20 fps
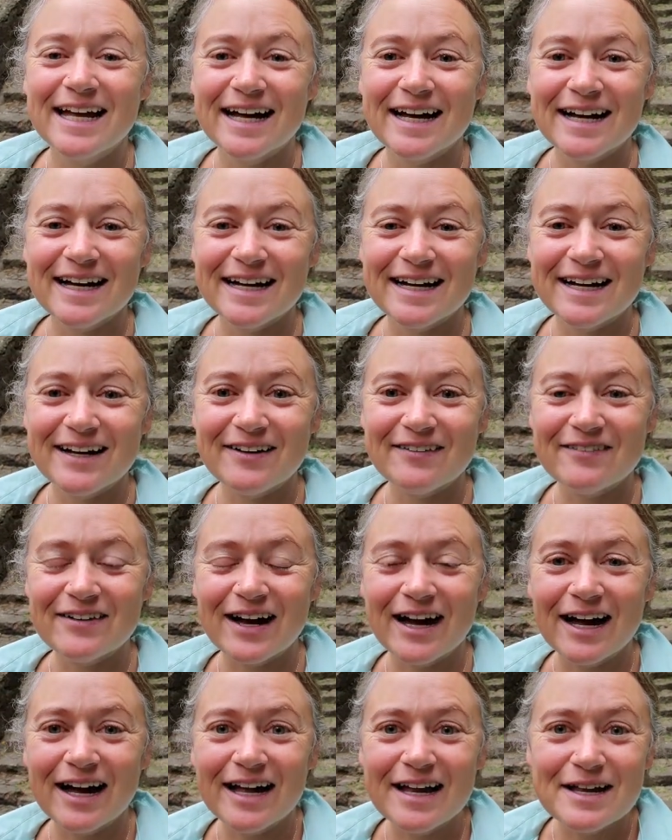
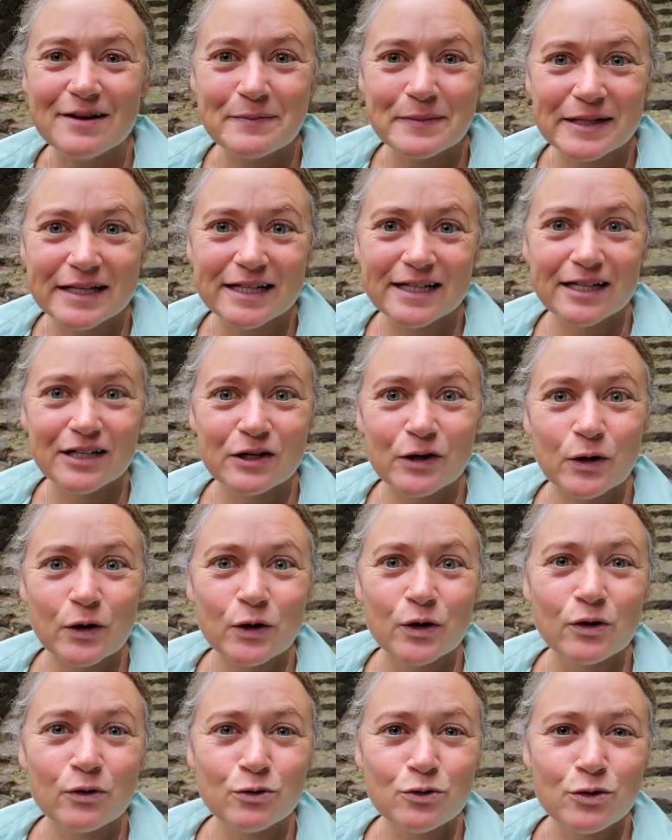I am in
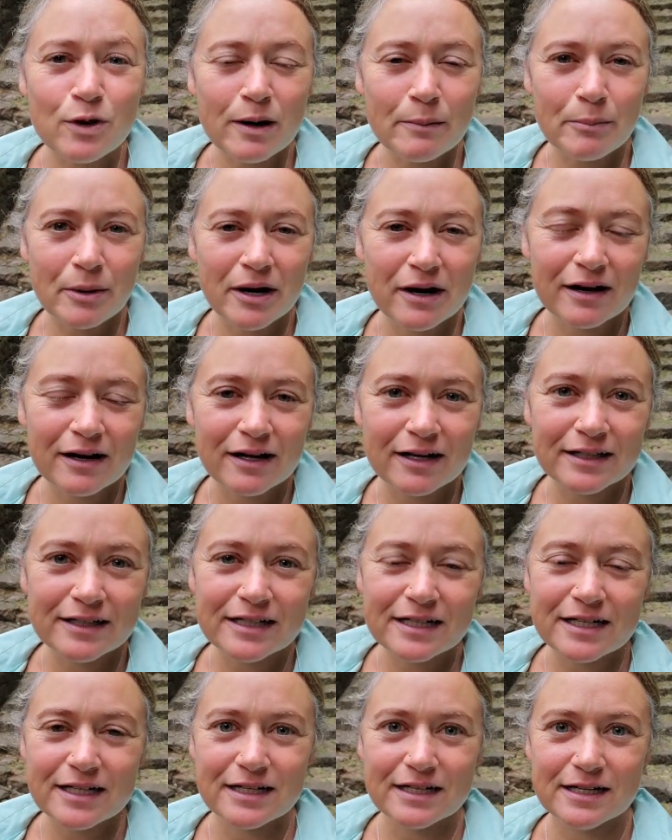Uruapan,
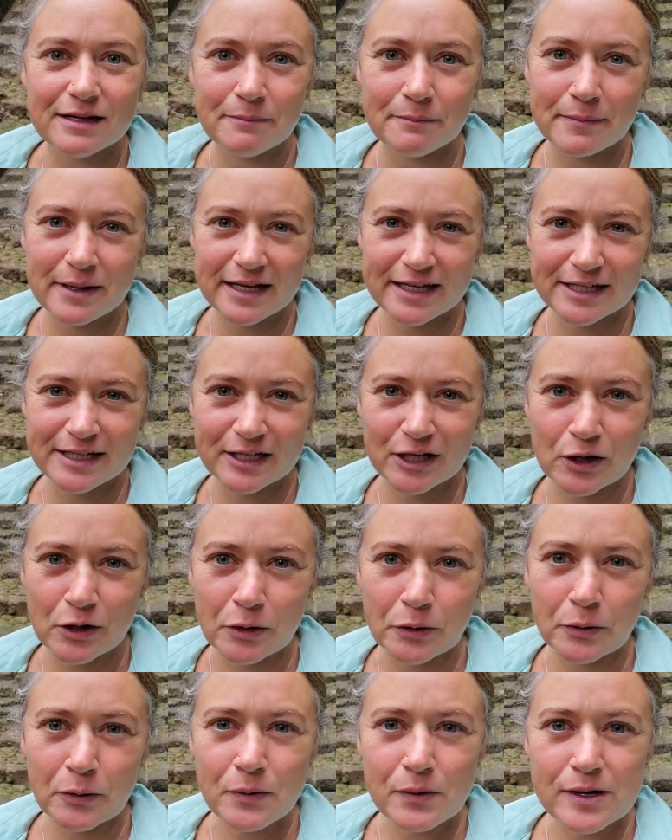
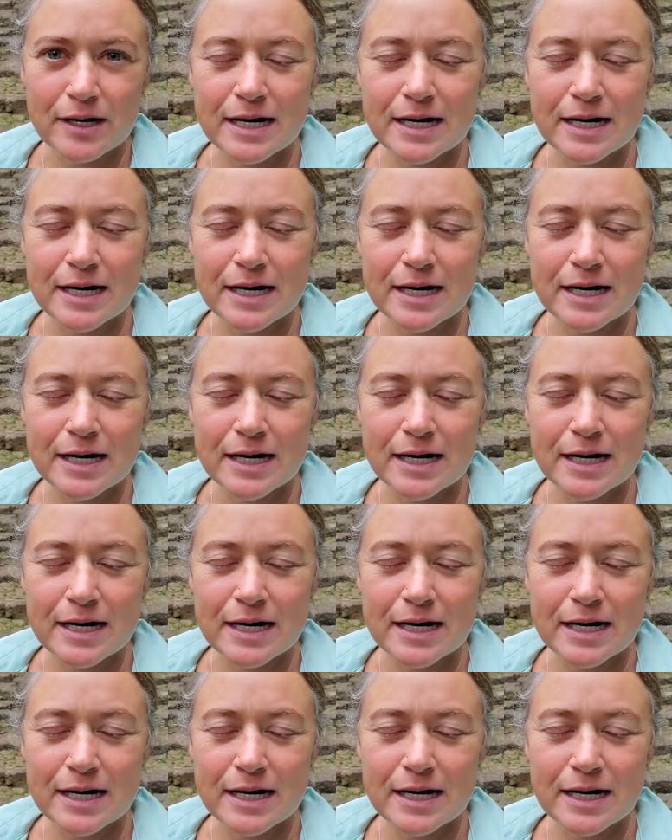Mexico.